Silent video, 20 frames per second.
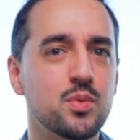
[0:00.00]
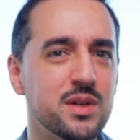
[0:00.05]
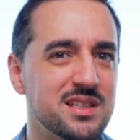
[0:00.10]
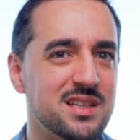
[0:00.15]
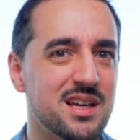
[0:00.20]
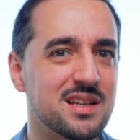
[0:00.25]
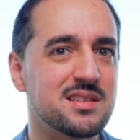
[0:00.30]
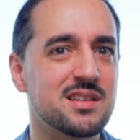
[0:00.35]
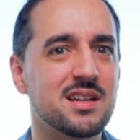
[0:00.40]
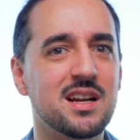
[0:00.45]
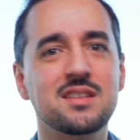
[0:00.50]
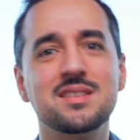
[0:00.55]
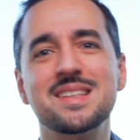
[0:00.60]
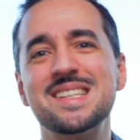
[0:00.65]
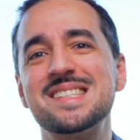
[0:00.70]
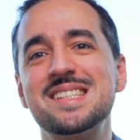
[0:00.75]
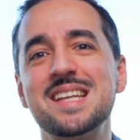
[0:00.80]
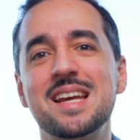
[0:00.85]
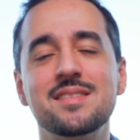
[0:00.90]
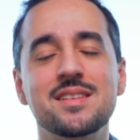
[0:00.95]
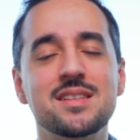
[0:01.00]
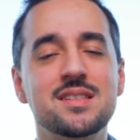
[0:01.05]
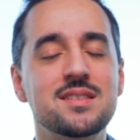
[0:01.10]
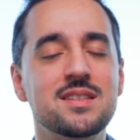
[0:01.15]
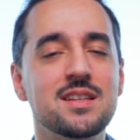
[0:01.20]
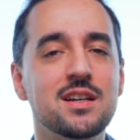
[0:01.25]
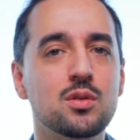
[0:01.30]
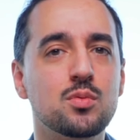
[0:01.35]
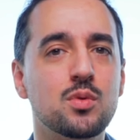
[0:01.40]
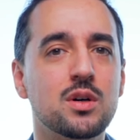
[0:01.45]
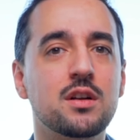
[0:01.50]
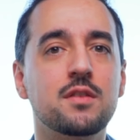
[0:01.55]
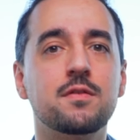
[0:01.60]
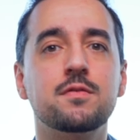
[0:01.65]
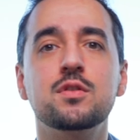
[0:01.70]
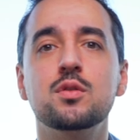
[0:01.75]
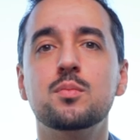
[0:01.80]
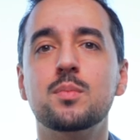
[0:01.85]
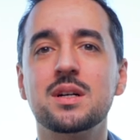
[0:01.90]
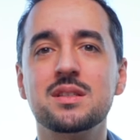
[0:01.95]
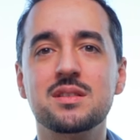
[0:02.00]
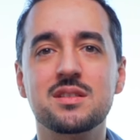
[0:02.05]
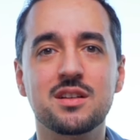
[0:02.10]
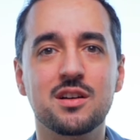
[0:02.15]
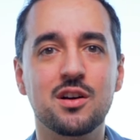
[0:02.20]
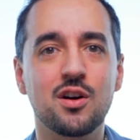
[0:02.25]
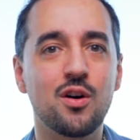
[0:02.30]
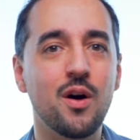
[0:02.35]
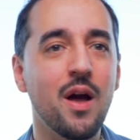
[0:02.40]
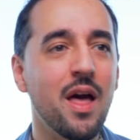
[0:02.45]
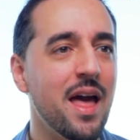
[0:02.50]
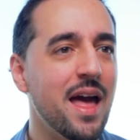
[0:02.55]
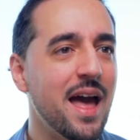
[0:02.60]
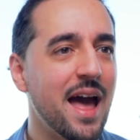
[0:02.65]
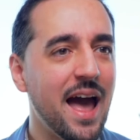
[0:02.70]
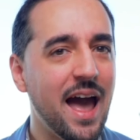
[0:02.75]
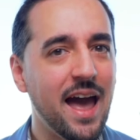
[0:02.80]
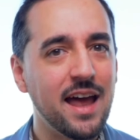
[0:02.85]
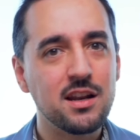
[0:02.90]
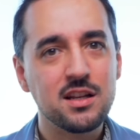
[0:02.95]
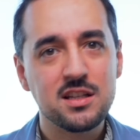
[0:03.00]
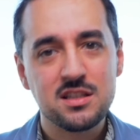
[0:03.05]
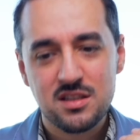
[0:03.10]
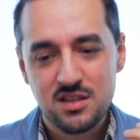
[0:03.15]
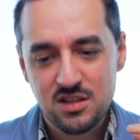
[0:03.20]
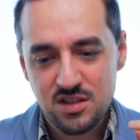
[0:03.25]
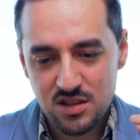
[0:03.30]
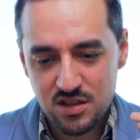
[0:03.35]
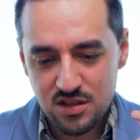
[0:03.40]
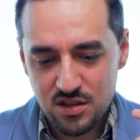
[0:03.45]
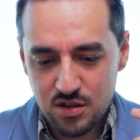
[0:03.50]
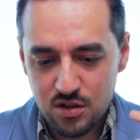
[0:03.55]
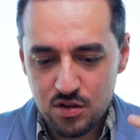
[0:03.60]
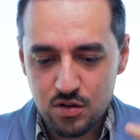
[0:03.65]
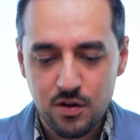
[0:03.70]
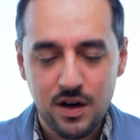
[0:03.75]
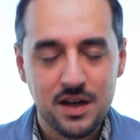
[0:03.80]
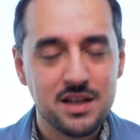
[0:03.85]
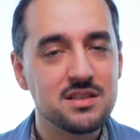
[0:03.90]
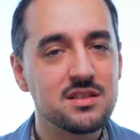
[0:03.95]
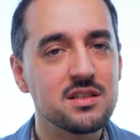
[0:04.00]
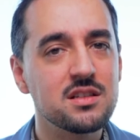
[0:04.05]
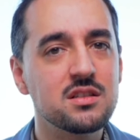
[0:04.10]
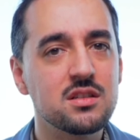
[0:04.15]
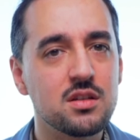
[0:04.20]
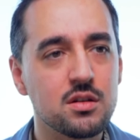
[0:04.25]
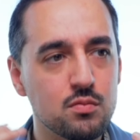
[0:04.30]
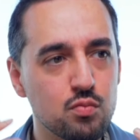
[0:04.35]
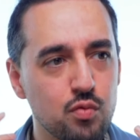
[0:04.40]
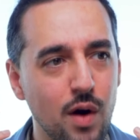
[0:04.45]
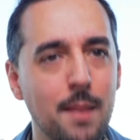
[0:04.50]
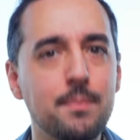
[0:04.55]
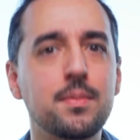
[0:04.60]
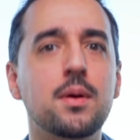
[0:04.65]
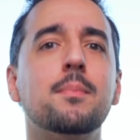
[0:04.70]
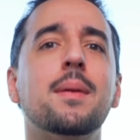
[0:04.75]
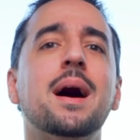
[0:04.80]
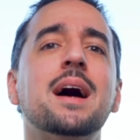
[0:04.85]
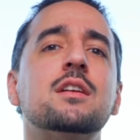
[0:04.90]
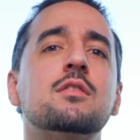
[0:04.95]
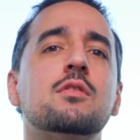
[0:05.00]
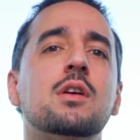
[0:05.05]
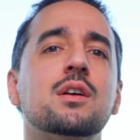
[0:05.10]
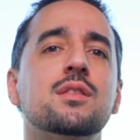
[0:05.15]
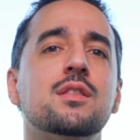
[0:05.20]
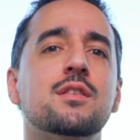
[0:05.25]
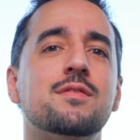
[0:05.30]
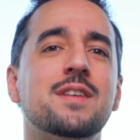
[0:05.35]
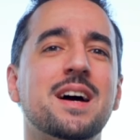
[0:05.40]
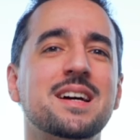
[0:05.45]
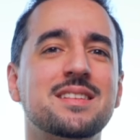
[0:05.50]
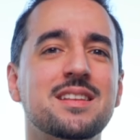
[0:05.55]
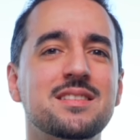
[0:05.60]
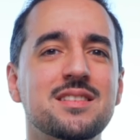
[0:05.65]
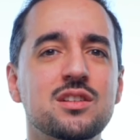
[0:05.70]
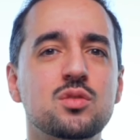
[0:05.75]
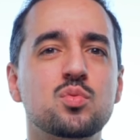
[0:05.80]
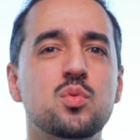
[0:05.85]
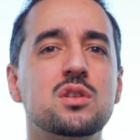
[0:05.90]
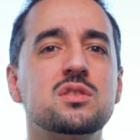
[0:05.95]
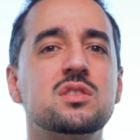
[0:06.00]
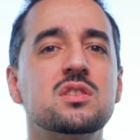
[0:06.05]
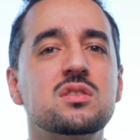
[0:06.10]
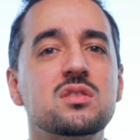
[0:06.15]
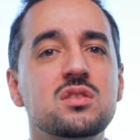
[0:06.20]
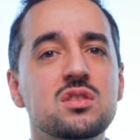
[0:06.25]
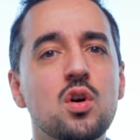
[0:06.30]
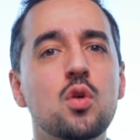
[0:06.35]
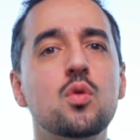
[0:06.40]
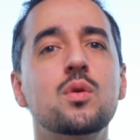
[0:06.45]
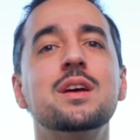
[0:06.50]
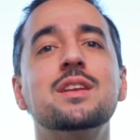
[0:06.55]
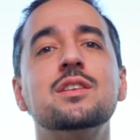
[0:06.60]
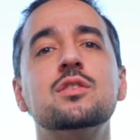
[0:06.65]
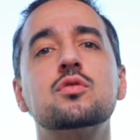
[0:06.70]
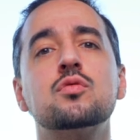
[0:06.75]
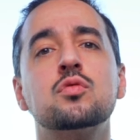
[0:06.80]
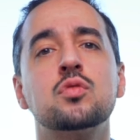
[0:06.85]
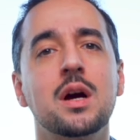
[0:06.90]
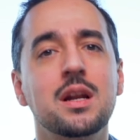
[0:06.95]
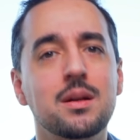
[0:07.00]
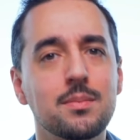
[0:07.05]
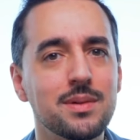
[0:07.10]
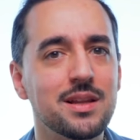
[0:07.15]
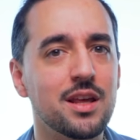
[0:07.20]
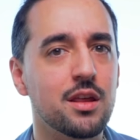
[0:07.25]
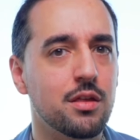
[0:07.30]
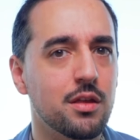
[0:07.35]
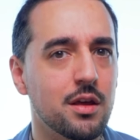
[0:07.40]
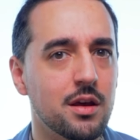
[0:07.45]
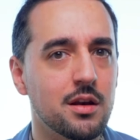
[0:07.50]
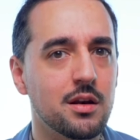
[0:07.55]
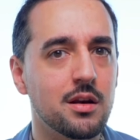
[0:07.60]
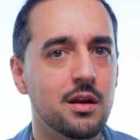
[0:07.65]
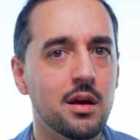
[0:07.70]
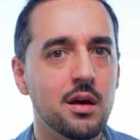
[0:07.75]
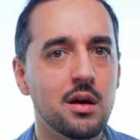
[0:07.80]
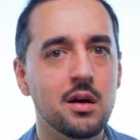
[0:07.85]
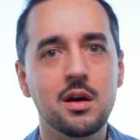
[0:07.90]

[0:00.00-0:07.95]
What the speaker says: We tested out the stainless steel one a few months ago, and it's just crazy to wrap your mind around the fact that this watch is so incredibly thin,